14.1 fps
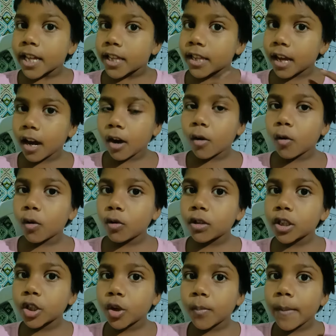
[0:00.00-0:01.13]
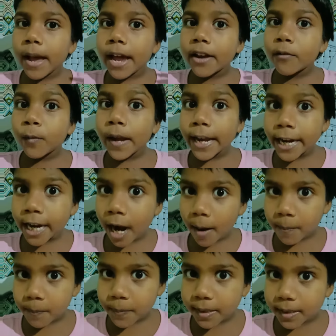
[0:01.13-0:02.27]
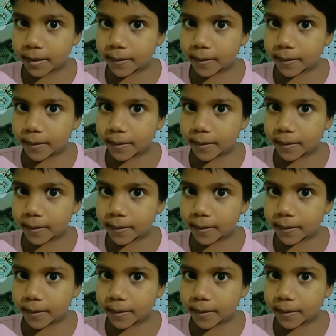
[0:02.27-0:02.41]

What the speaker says: the old man wake up.